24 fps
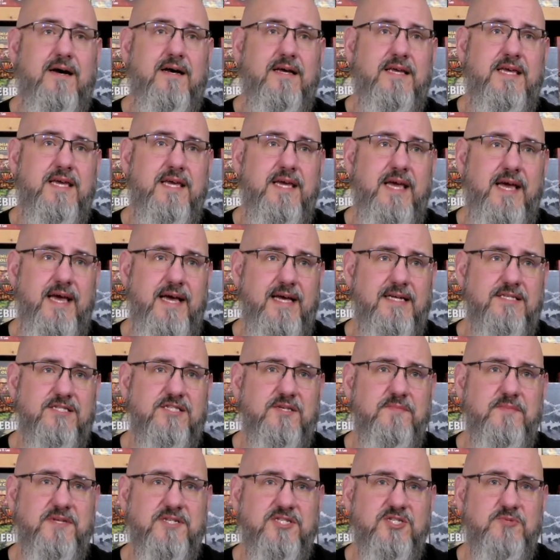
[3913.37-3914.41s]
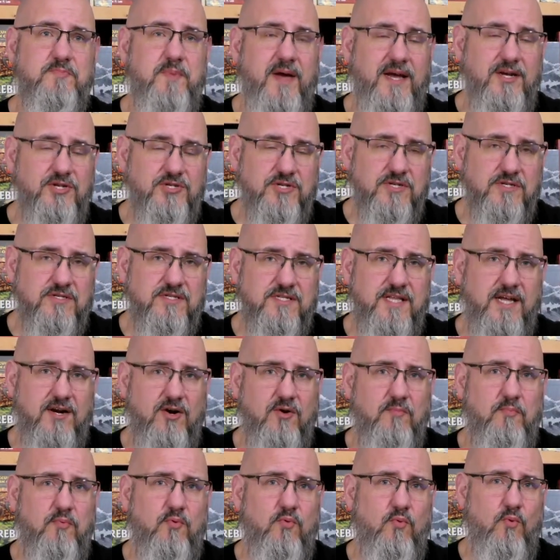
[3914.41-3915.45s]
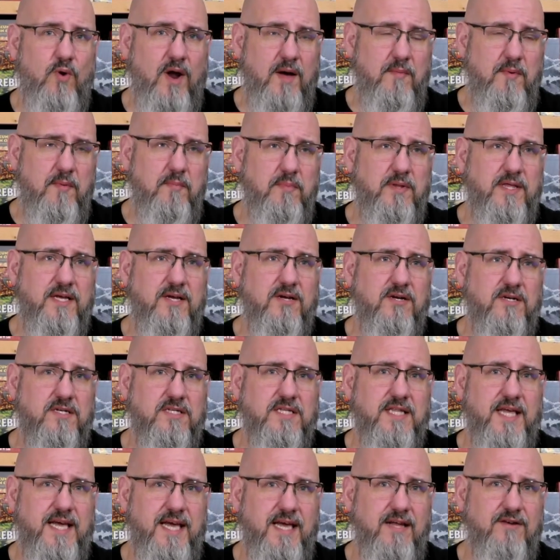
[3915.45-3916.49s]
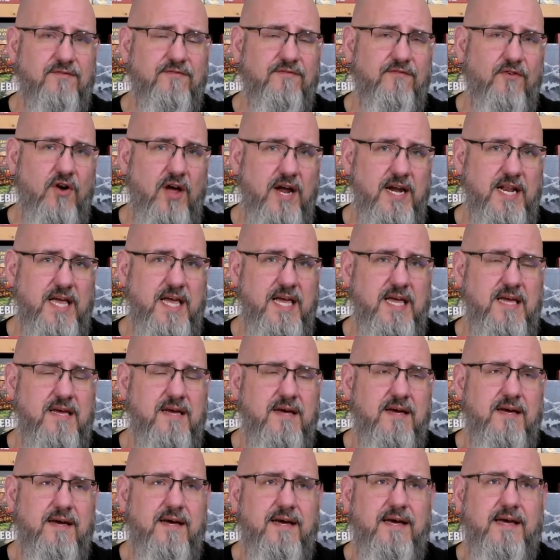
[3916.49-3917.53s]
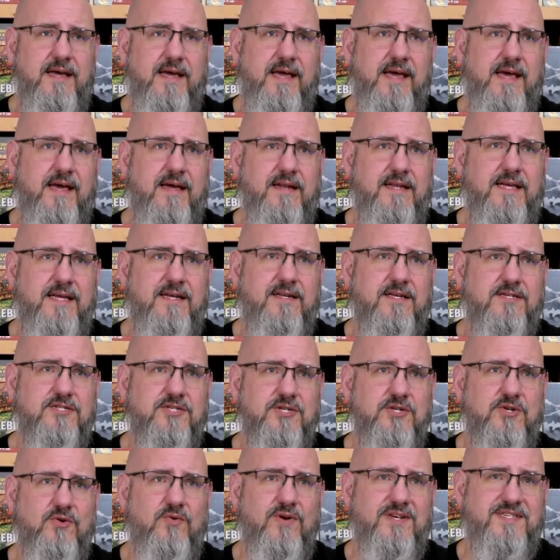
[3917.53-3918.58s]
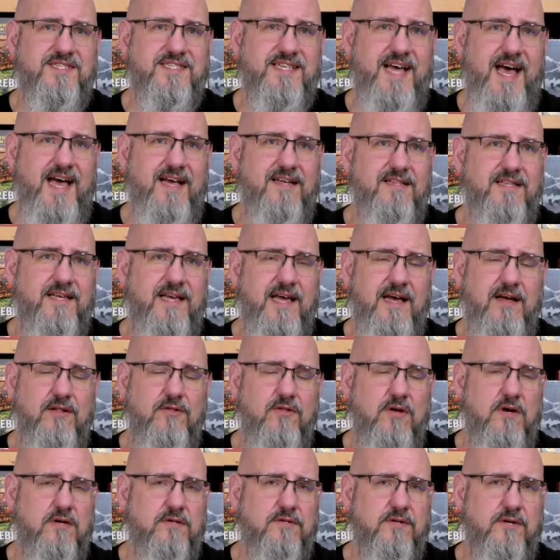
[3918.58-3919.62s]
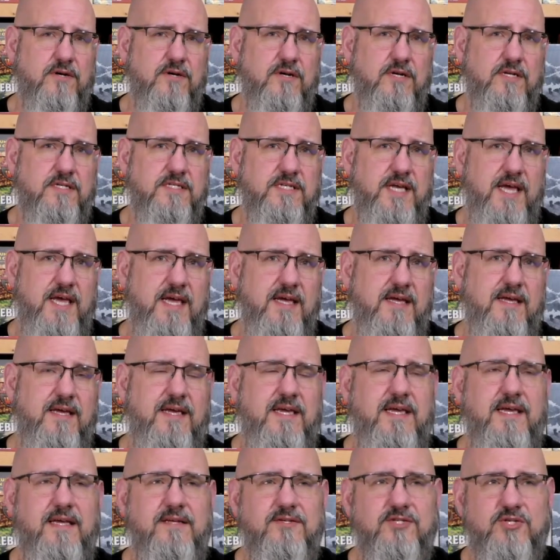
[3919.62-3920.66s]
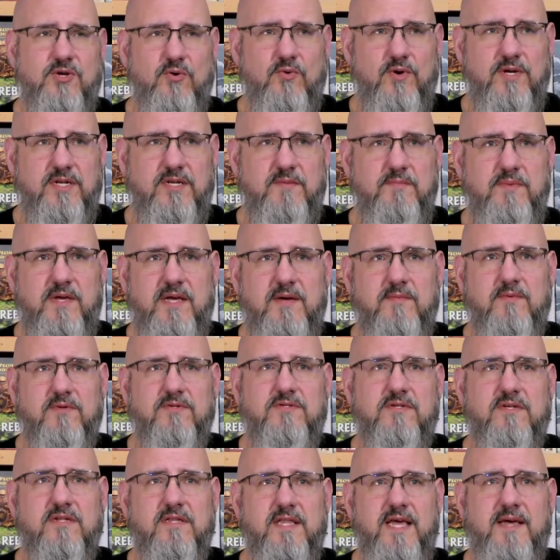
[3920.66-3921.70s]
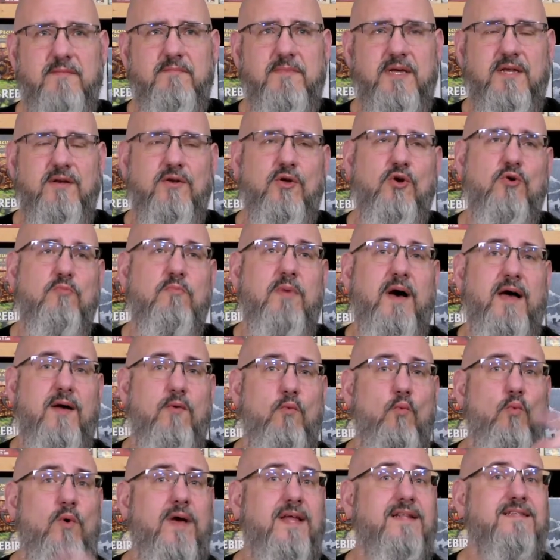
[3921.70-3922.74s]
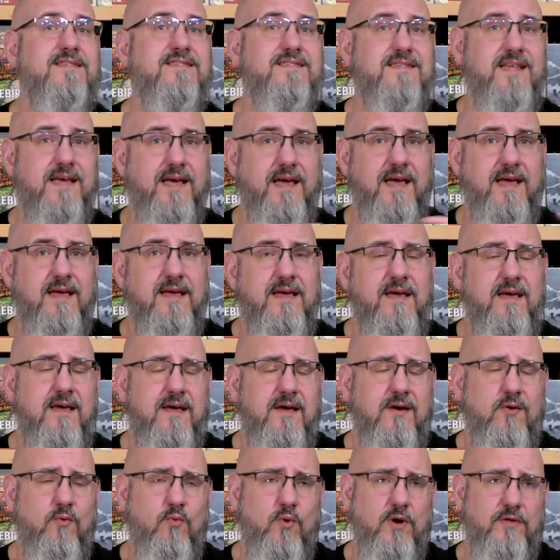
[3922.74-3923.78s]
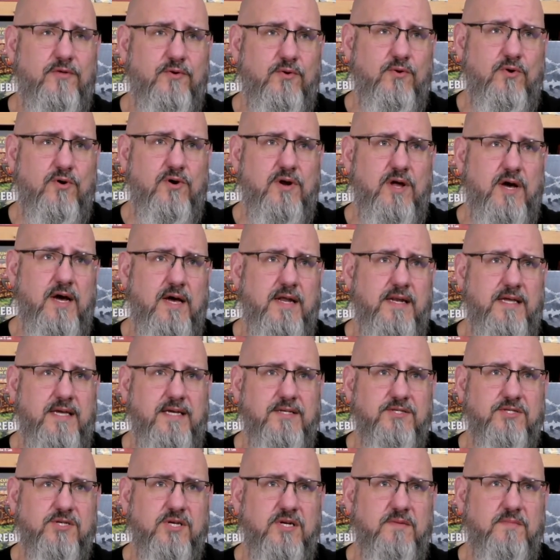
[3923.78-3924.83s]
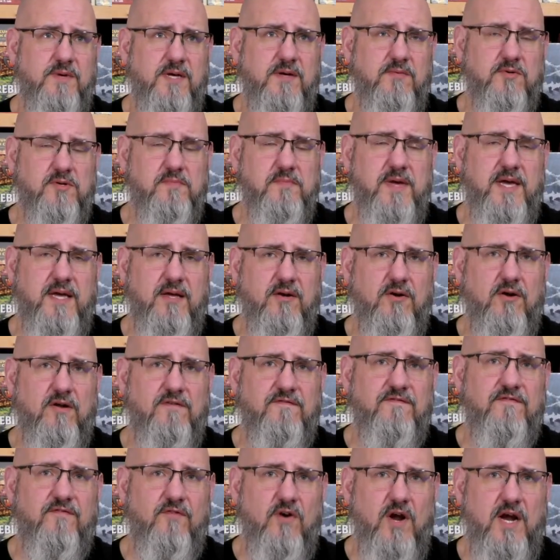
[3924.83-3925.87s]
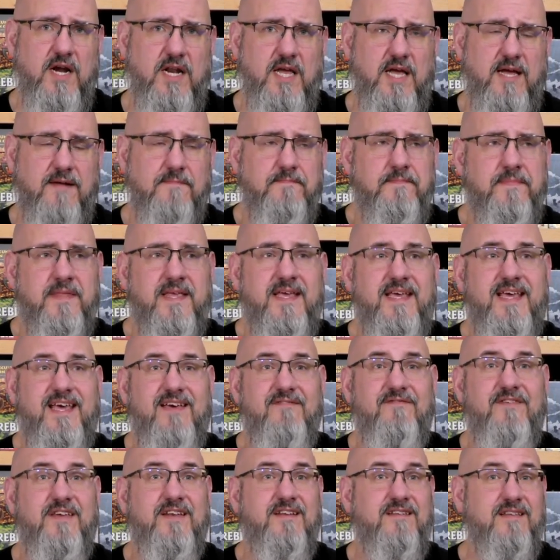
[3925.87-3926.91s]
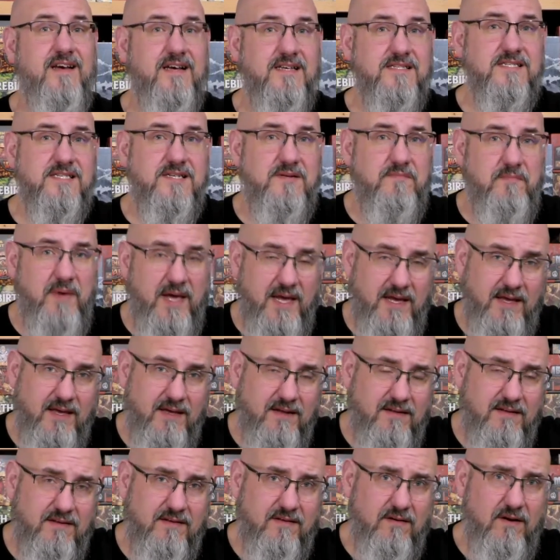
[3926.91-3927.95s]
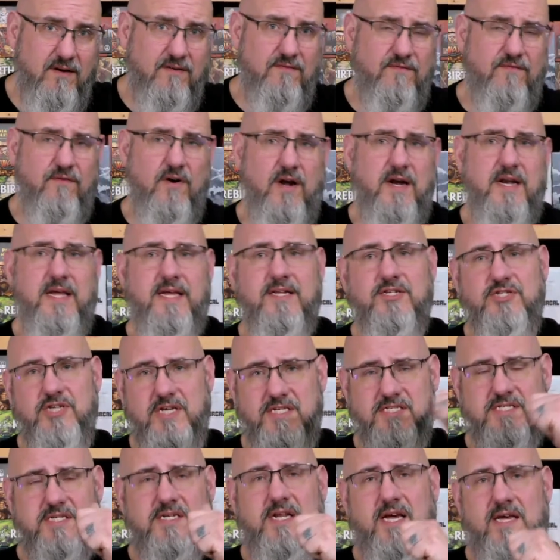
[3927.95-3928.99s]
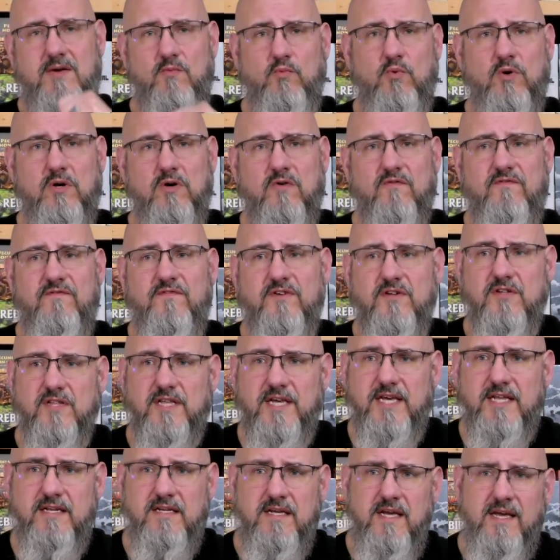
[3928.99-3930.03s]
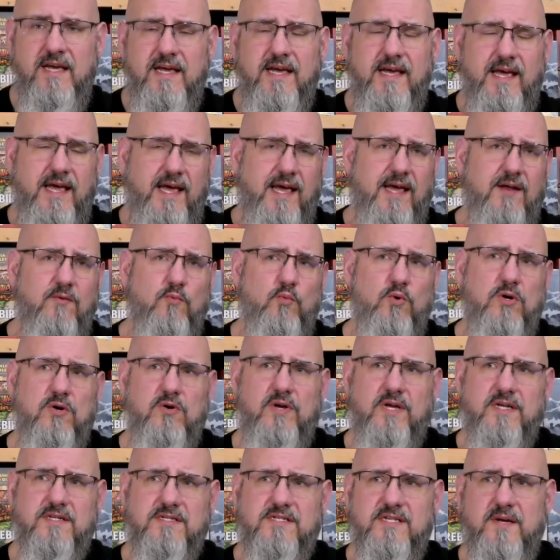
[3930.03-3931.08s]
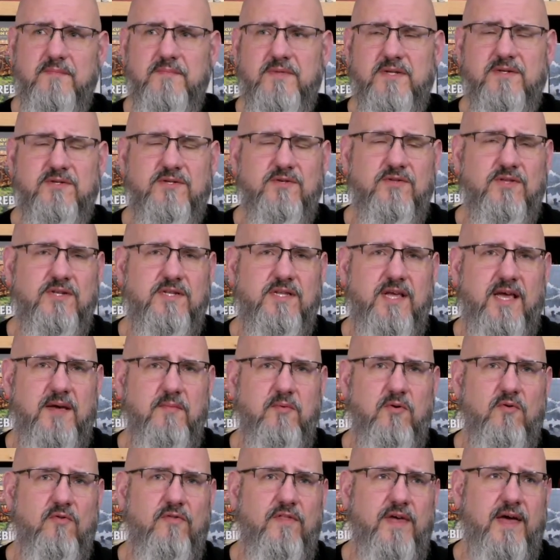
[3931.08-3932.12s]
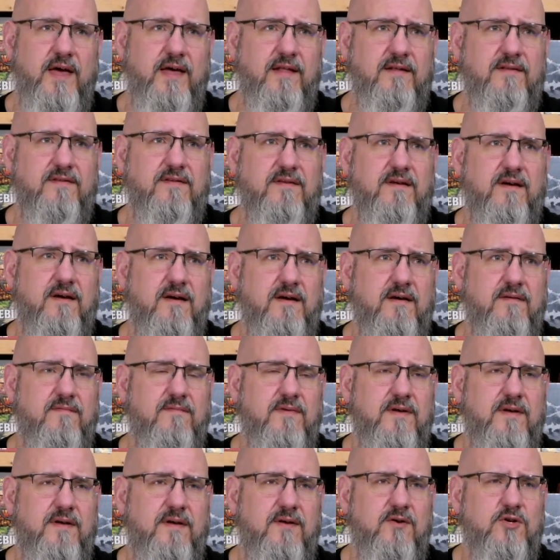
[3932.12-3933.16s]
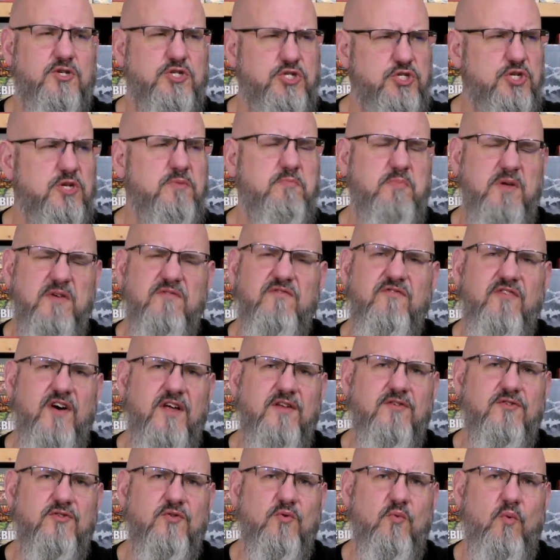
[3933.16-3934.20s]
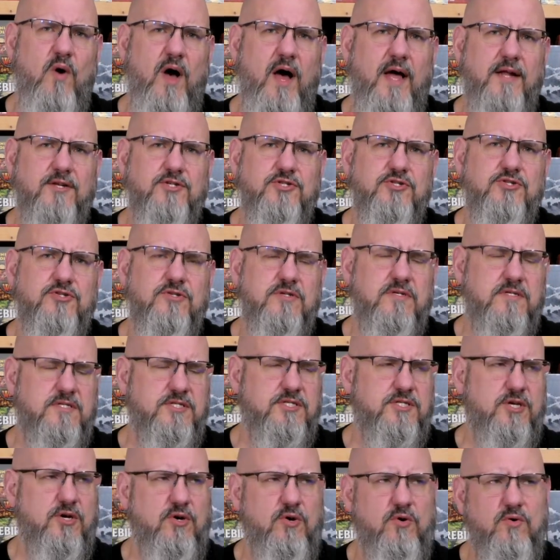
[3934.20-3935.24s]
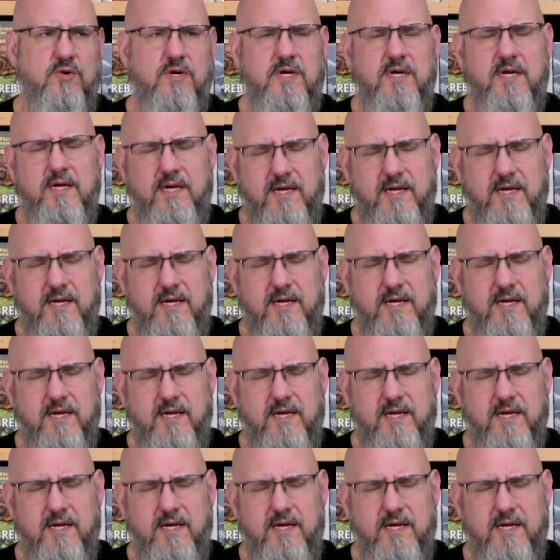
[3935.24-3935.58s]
He has some inspections that are probably going to land Friday, and he doesn't know exactly how long they're going to take. He's going to be able to let me know by Wednesday whether or not he's going to be able to make it on Friday. If he doesn't make it on Friday, Jess and I will fill in, and we'll get something to the table that should be fun to watch. So